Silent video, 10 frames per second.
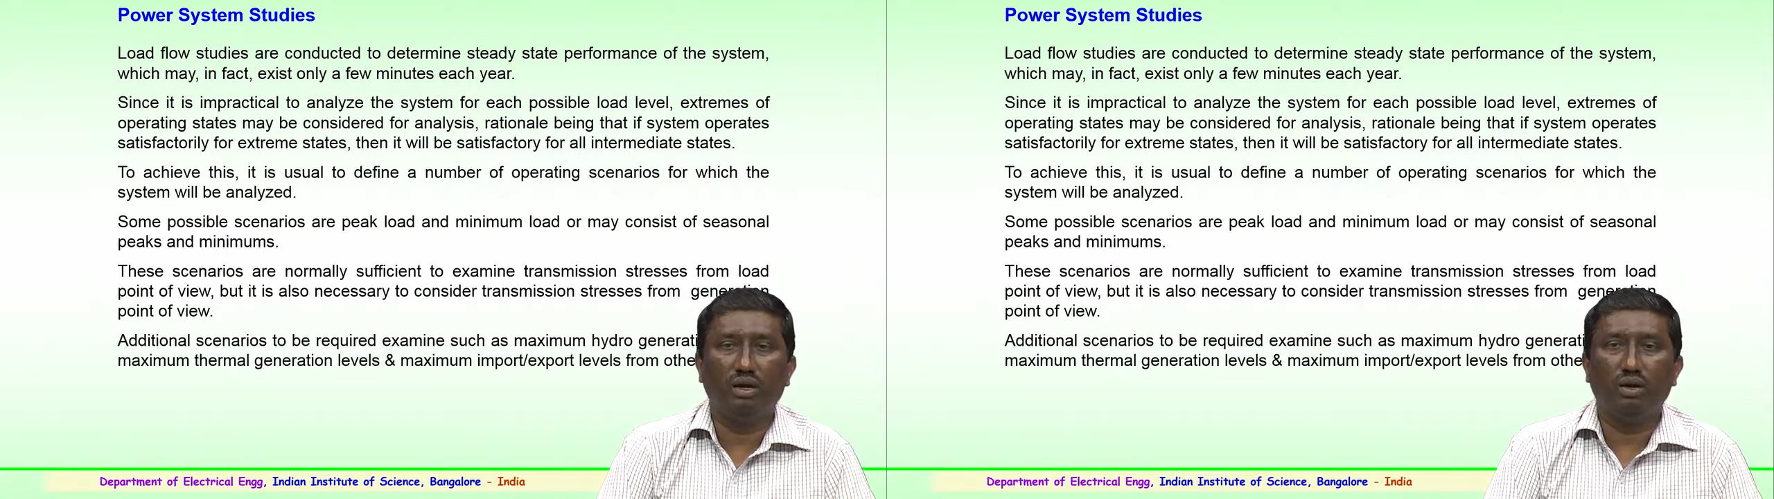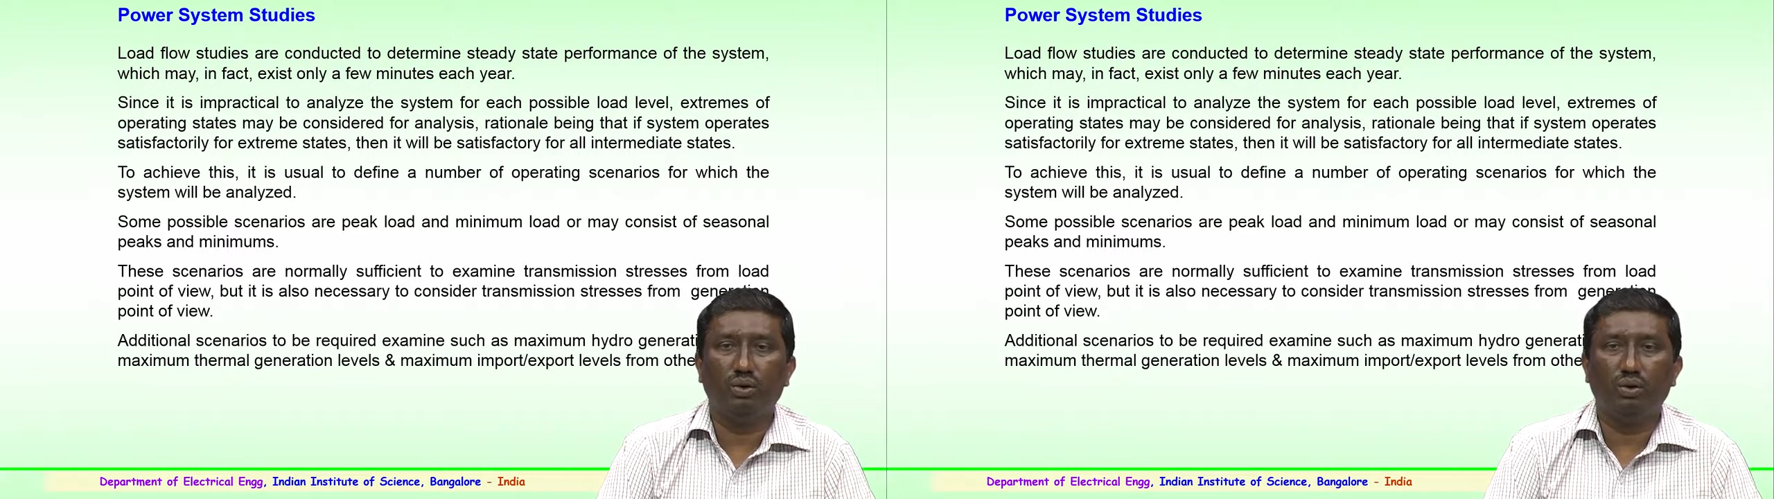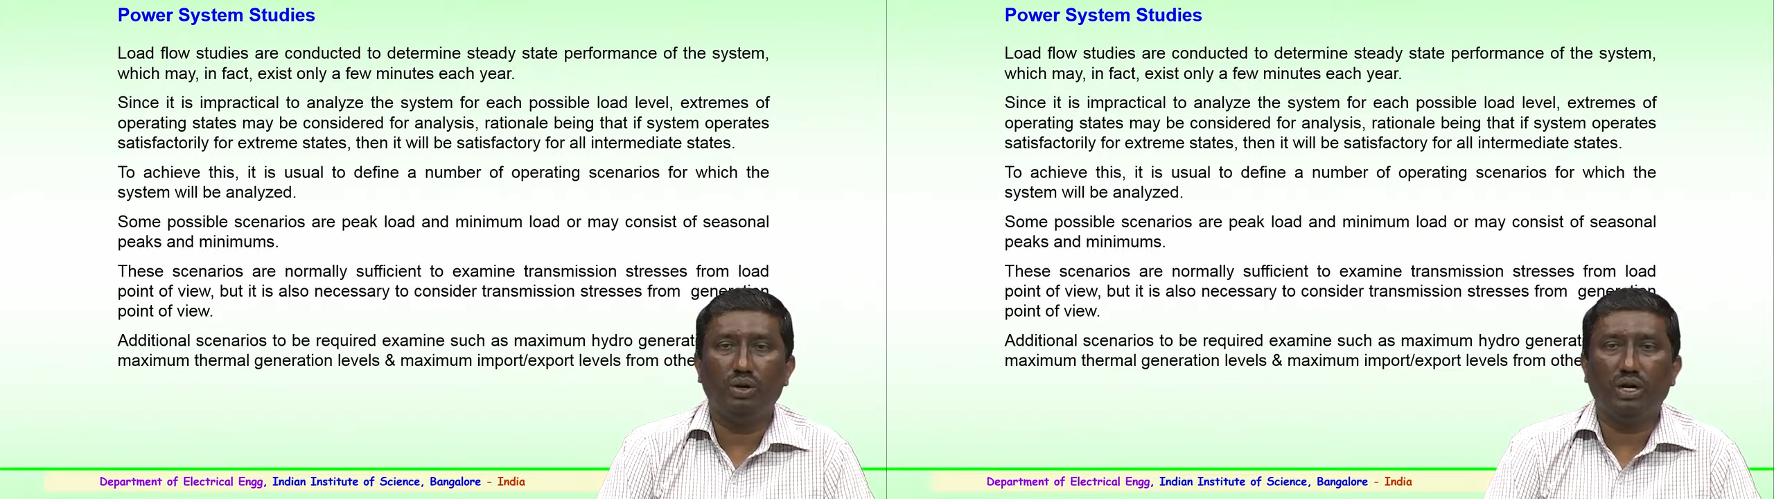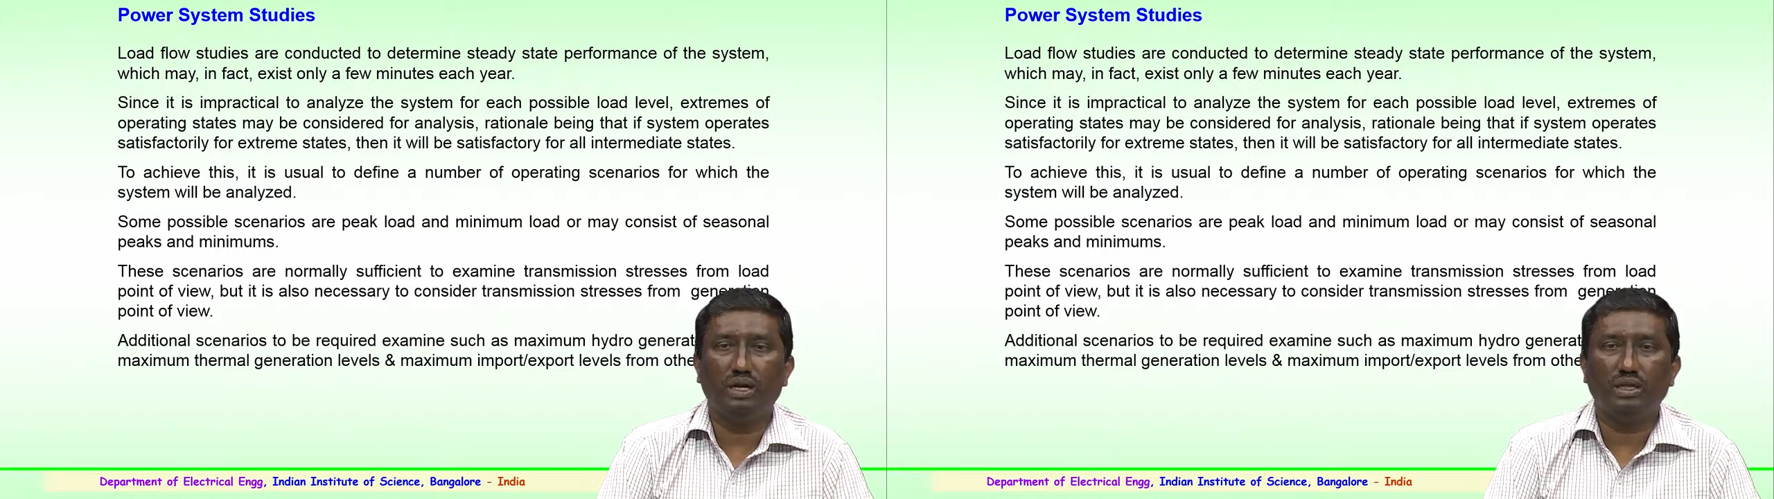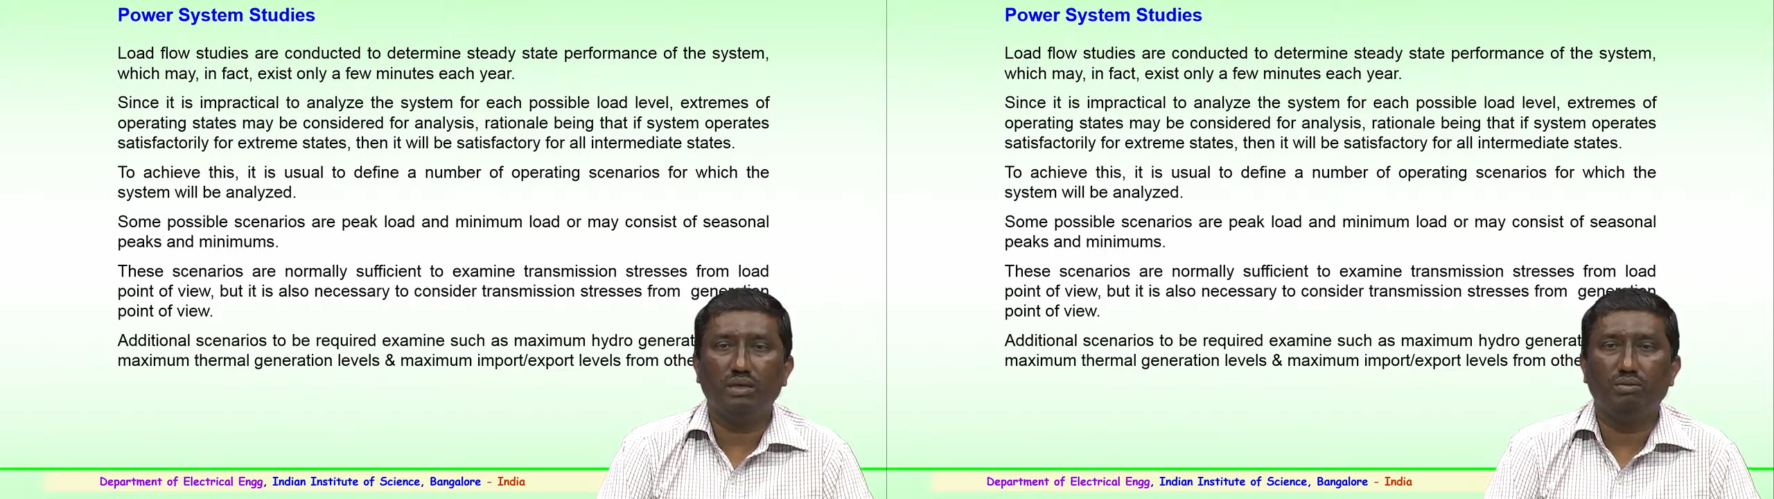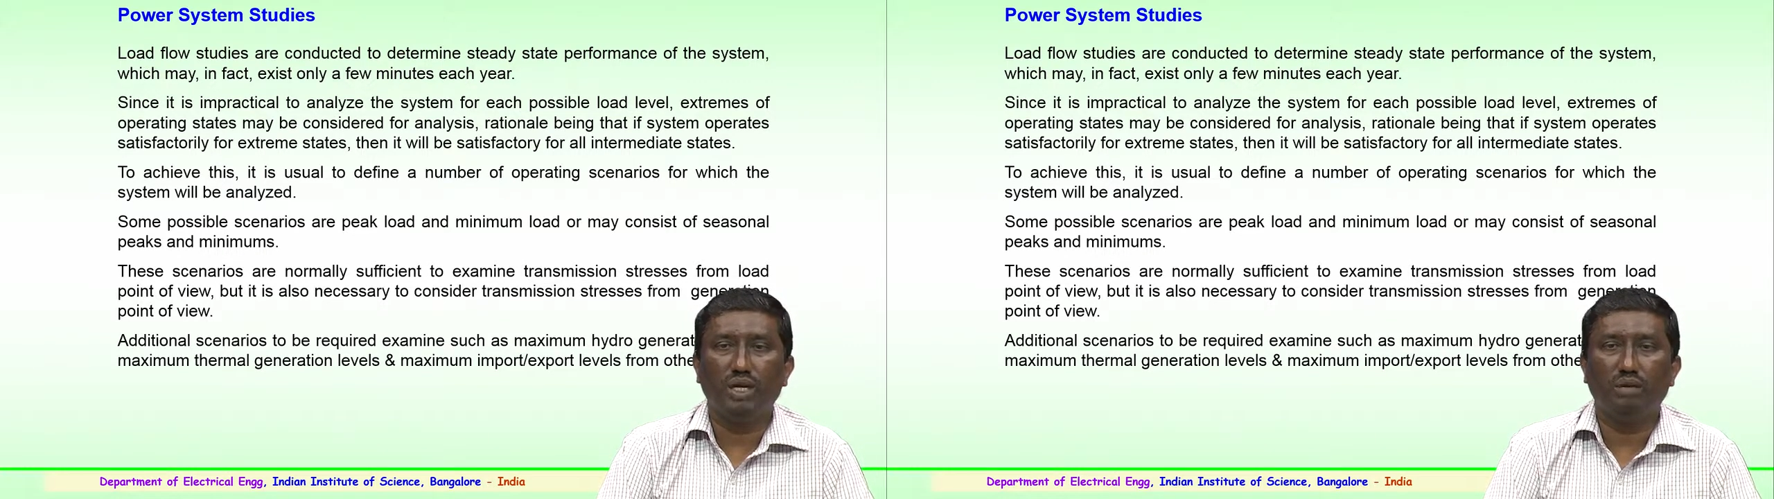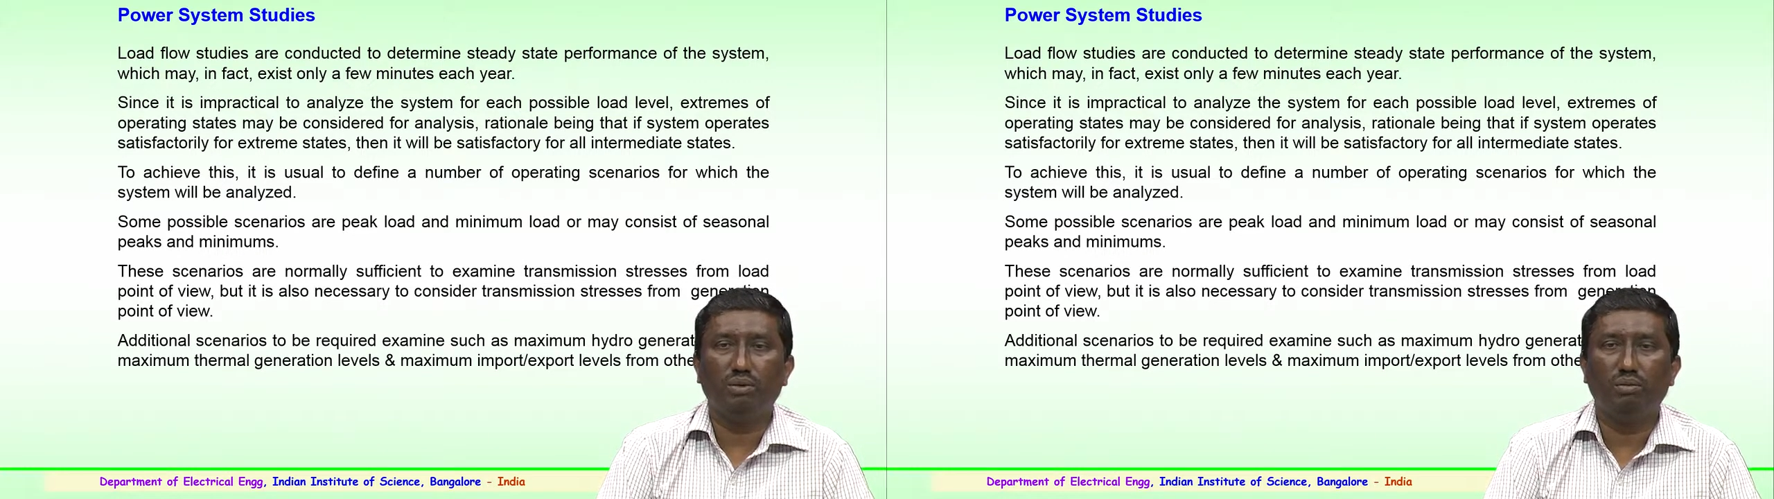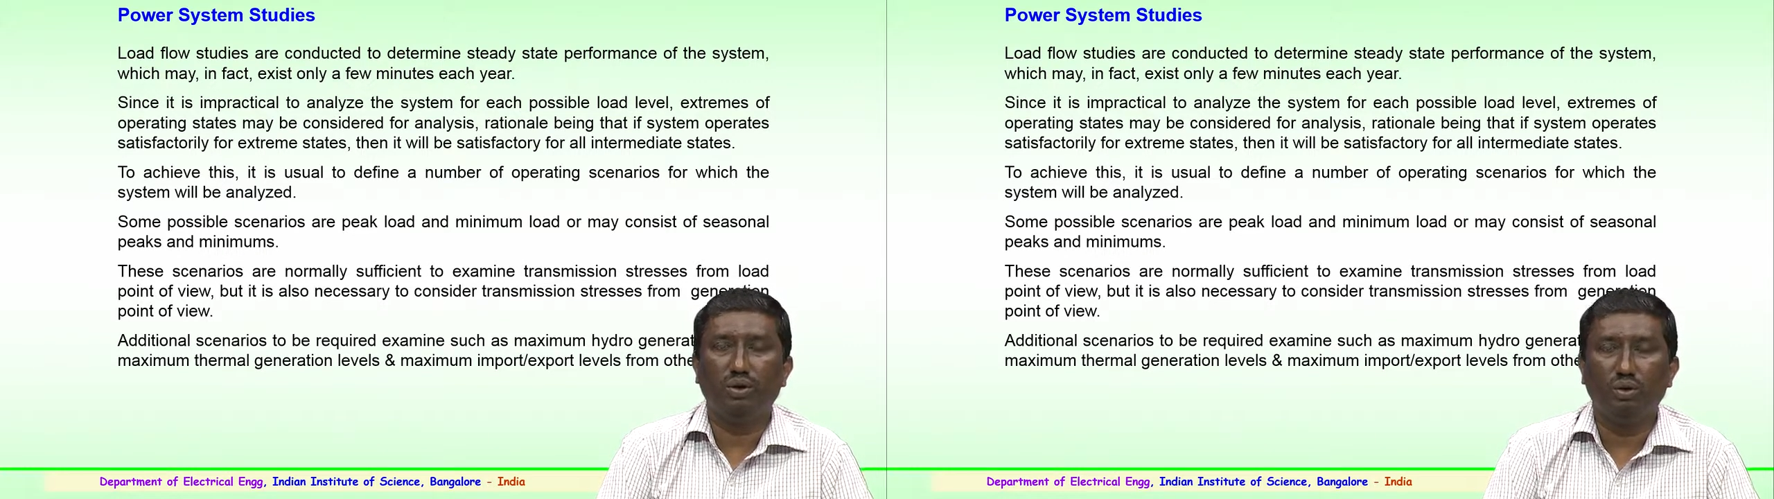load and the
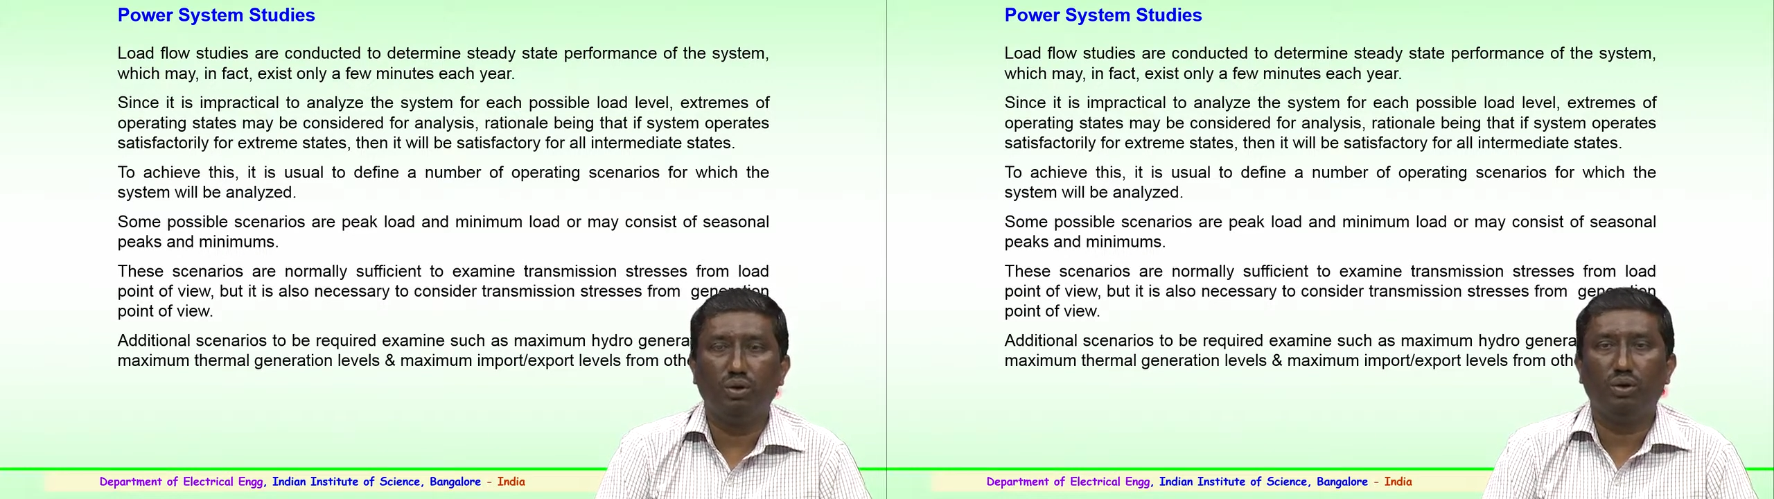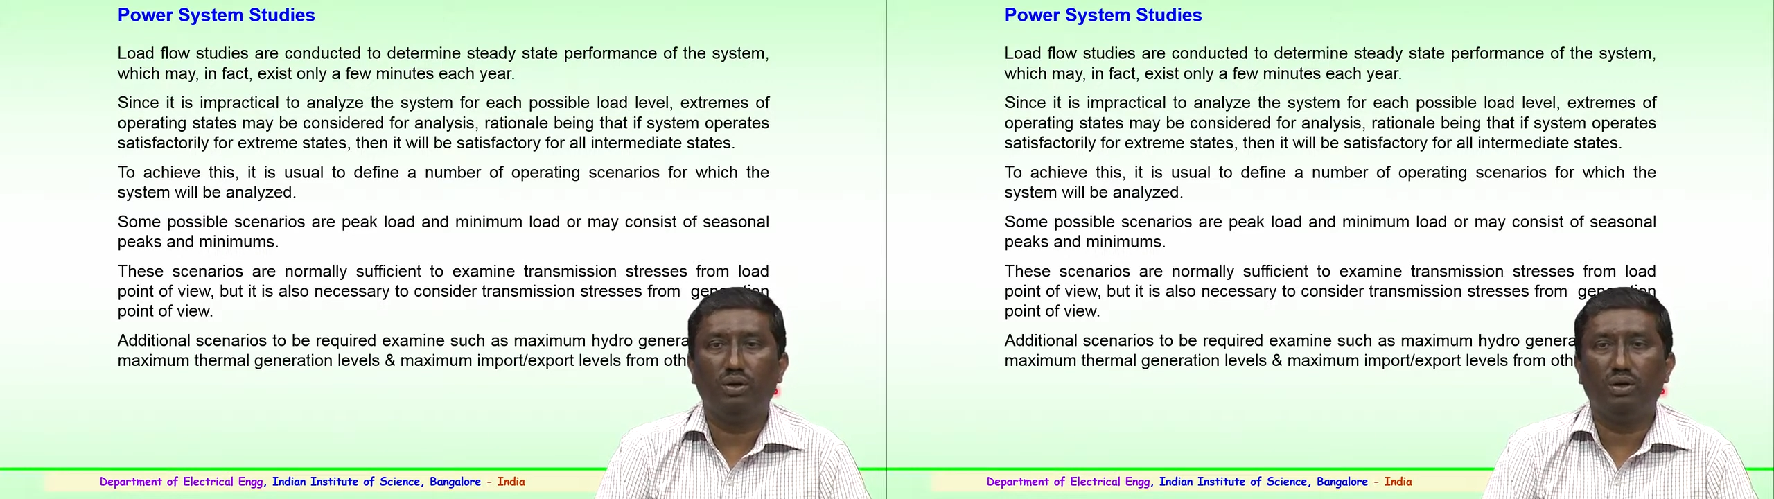minimum load,